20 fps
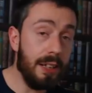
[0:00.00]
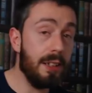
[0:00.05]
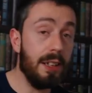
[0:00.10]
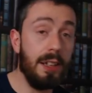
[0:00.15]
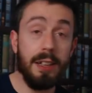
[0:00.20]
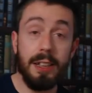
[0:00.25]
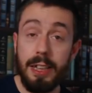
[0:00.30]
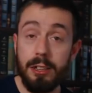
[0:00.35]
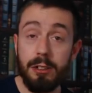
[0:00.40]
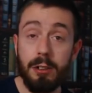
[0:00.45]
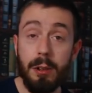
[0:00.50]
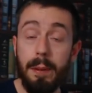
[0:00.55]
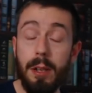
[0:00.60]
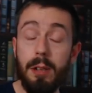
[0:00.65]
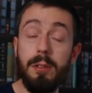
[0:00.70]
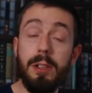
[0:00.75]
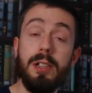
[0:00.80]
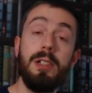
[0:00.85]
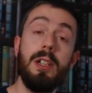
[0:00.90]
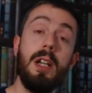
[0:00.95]
and the
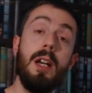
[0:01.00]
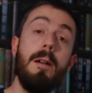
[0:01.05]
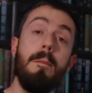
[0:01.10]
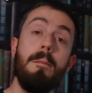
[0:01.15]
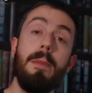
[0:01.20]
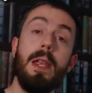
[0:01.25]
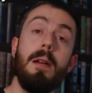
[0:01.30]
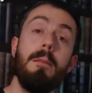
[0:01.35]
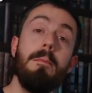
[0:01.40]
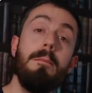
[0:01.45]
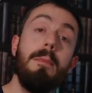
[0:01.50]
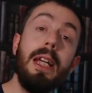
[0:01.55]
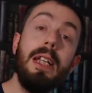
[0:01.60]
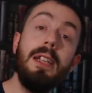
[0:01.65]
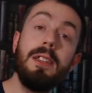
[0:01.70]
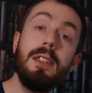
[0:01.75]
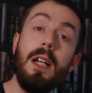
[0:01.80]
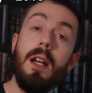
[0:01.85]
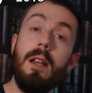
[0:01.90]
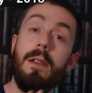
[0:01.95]
distributors,
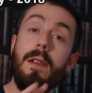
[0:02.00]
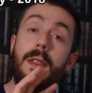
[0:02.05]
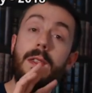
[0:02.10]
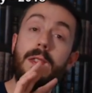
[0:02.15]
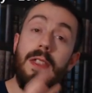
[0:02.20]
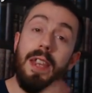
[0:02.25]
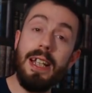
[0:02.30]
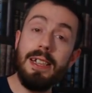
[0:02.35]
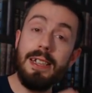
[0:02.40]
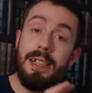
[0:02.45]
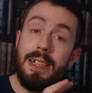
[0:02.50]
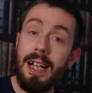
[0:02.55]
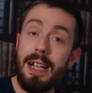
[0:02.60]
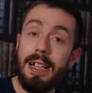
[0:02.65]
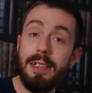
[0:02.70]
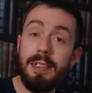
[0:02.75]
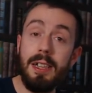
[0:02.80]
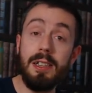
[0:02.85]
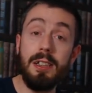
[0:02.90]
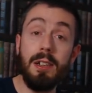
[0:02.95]
means that this
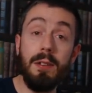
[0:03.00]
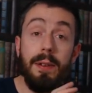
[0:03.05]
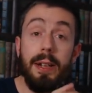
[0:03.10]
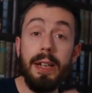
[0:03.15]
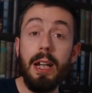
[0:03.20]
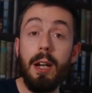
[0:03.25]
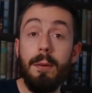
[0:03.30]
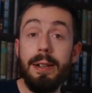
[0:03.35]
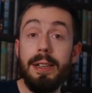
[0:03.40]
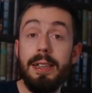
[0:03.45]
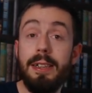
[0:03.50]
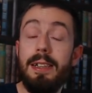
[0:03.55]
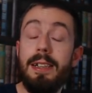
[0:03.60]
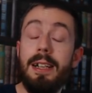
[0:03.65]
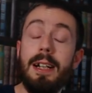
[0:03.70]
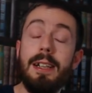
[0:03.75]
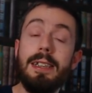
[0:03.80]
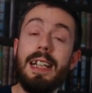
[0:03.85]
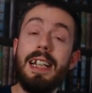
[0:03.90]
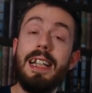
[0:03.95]
NAS as a video editing
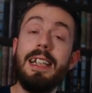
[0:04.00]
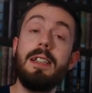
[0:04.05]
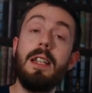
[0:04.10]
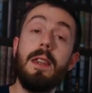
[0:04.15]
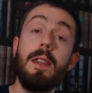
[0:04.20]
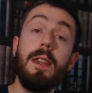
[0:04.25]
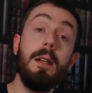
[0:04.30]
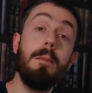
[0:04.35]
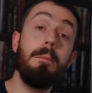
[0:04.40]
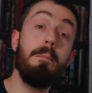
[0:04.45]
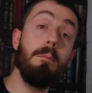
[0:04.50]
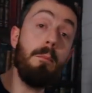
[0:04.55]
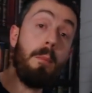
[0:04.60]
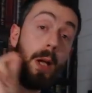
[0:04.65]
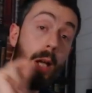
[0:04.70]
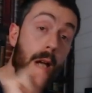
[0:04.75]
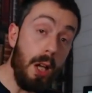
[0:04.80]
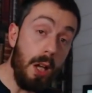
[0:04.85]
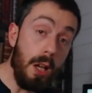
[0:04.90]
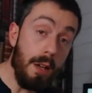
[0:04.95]
NAS is the
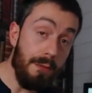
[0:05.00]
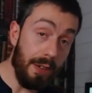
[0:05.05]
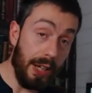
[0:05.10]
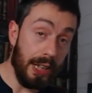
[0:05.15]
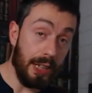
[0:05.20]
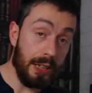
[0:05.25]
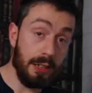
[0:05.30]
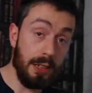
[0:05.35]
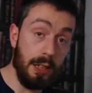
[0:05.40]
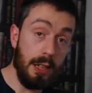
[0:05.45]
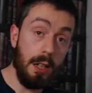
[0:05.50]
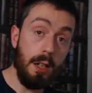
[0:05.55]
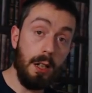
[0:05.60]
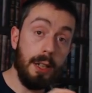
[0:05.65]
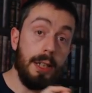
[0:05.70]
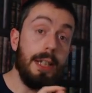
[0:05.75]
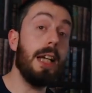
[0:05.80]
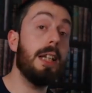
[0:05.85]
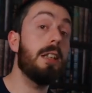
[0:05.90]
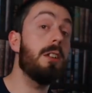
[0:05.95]
perfect
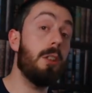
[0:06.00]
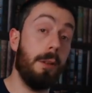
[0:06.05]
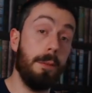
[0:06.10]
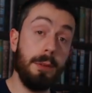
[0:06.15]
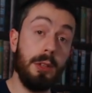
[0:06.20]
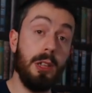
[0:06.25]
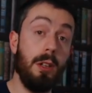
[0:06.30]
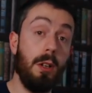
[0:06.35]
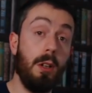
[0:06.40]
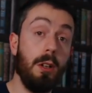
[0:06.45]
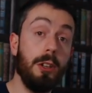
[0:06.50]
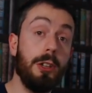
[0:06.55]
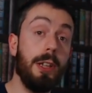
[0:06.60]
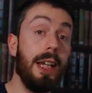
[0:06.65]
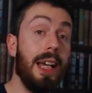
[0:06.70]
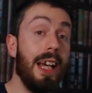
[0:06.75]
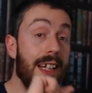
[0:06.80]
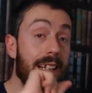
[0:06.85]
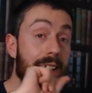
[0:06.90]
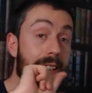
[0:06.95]
desktop Synology,
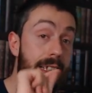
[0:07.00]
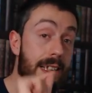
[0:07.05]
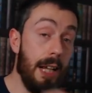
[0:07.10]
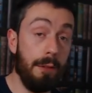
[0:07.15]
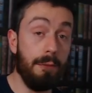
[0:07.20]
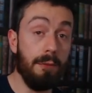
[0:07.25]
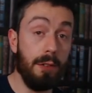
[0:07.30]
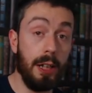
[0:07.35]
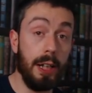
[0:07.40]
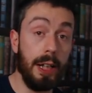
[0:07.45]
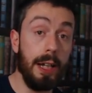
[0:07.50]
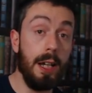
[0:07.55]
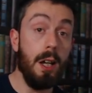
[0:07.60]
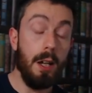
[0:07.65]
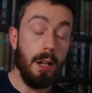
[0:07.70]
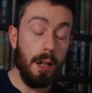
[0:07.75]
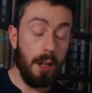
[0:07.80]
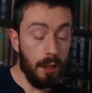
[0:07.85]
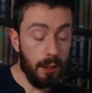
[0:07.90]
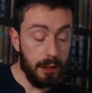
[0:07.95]
and definitely
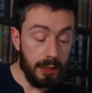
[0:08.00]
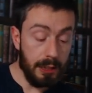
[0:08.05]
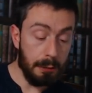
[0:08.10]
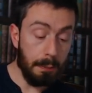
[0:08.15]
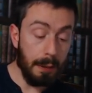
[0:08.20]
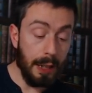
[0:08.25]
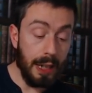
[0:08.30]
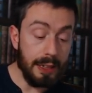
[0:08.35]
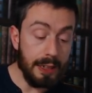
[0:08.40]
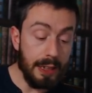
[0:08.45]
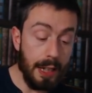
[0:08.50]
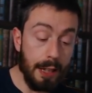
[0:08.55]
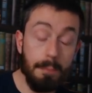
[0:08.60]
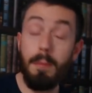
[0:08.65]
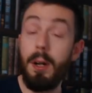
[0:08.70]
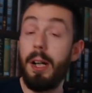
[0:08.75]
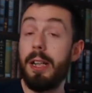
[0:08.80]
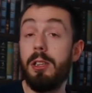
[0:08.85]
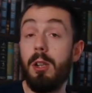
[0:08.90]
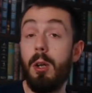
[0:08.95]
earns its place in
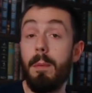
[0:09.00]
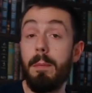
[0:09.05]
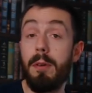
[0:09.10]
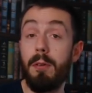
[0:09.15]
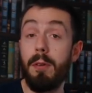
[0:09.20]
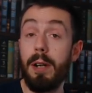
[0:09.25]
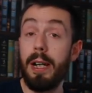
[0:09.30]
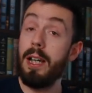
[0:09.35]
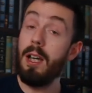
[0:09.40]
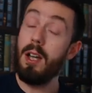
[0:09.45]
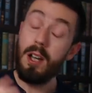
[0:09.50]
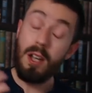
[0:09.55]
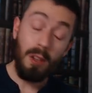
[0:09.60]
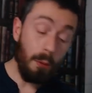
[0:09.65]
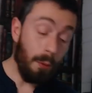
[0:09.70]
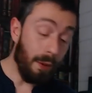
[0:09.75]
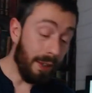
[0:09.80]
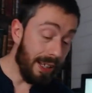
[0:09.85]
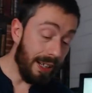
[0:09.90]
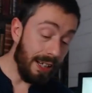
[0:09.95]
my top three.
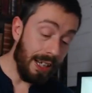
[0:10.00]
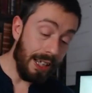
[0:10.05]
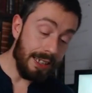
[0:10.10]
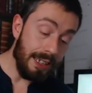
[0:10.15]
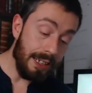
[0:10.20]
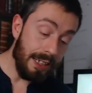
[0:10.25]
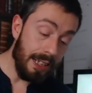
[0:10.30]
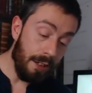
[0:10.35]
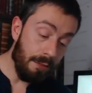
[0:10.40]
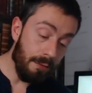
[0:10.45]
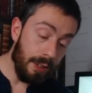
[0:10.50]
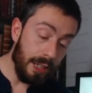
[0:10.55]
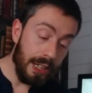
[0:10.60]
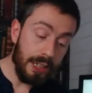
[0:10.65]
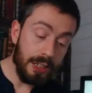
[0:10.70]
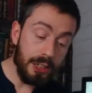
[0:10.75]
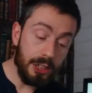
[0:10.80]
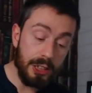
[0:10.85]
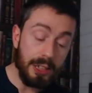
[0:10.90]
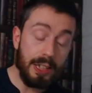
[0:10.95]
One thing that lets it down really
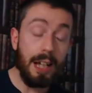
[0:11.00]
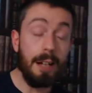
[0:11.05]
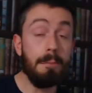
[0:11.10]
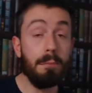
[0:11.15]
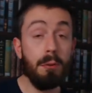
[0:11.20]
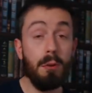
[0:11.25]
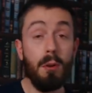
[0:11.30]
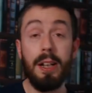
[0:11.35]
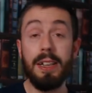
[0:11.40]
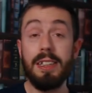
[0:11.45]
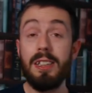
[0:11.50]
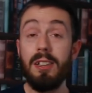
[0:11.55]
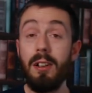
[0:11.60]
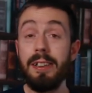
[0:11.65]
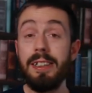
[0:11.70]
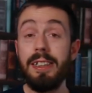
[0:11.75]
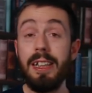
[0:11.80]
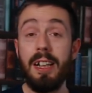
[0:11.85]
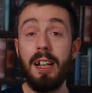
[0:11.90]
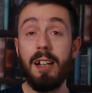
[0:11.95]
is just that price,
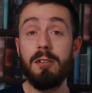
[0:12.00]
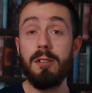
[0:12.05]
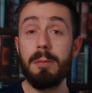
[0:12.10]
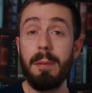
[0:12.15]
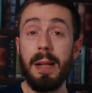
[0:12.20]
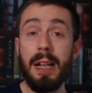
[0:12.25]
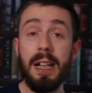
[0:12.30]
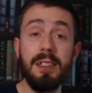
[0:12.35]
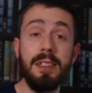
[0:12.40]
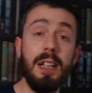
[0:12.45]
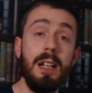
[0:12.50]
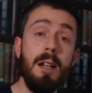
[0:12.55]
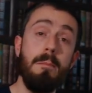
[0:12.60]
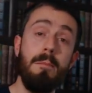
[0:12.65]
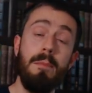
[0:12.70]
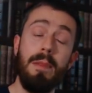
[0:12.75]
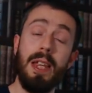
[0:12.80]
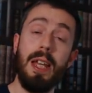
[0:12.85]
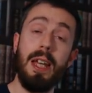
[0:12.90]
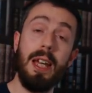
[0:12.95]
nineteen hundred pounds,
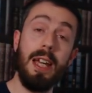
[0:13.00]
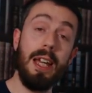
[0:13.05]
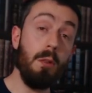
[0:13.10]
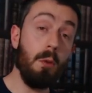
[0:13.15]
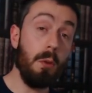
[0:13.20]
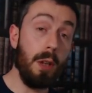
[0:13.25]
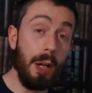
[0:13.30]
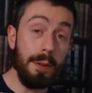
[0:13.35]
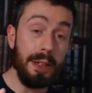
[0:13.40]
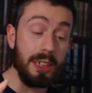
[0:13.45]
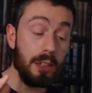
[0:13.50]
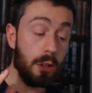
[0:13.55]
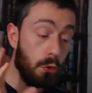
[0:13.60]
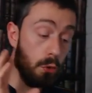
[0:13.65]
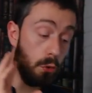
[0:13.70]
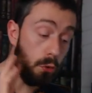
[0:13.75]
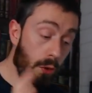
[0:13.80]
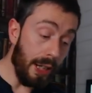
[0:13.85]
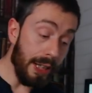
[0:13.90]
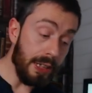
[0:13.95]
although it's
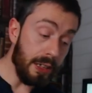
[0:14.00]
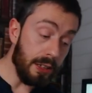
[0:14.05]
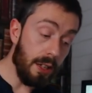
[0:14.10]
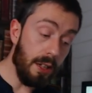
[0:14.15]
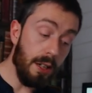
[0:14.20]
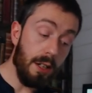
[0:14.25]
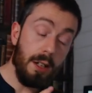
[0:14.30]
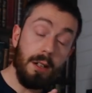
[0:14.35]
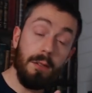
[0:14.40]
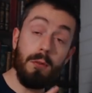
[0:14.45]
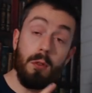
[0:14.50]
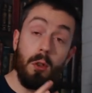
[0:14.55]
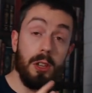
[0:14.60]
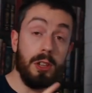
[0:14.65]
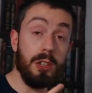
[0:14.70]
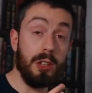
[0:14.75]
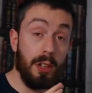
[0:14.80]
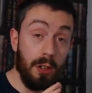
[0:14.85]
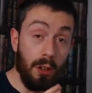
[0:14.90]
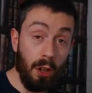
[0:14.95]
great for a
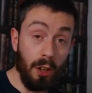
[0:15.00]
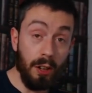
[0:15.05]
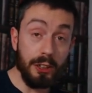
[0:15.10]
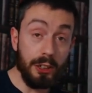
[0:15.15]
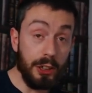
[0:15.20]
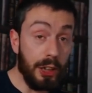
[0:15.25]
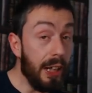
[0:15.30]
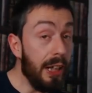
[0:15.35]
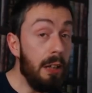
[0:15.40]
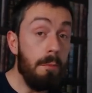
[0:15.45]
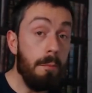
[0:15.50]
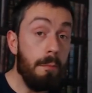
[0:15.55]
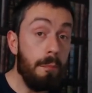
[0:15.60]
Synology.